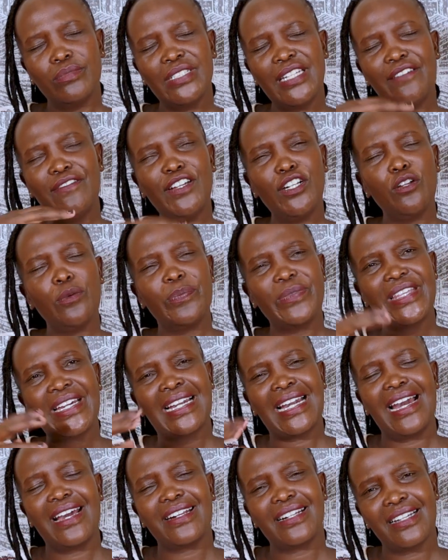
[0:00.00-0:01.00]
develop the
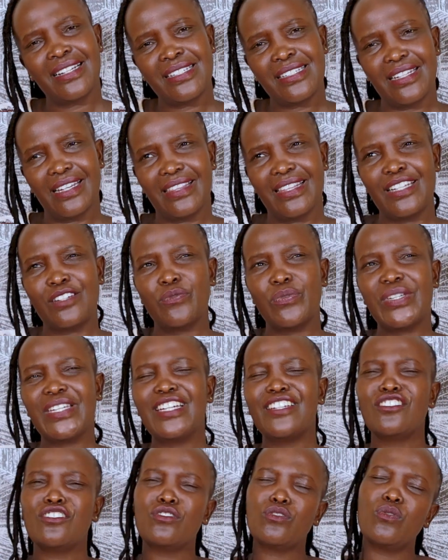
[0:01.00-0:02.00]
character, that we
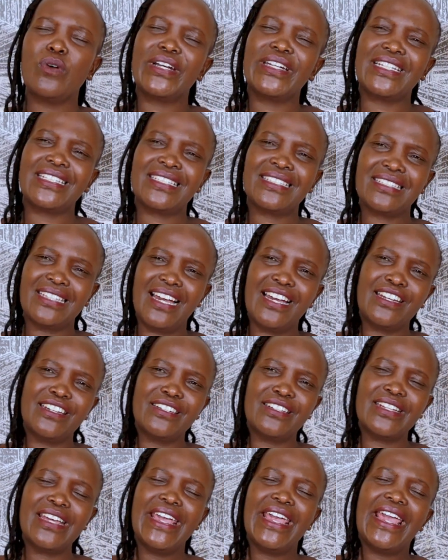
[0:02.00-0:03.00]
get to
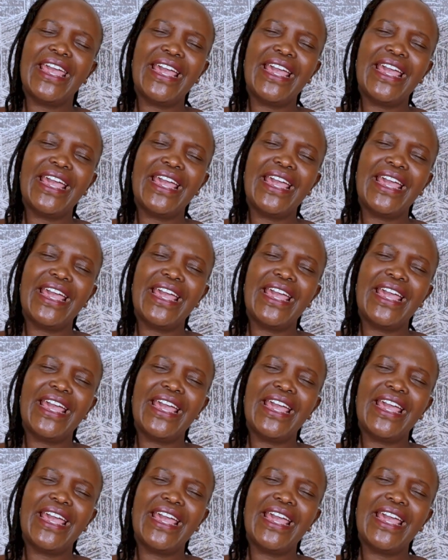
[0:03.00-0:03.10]
understand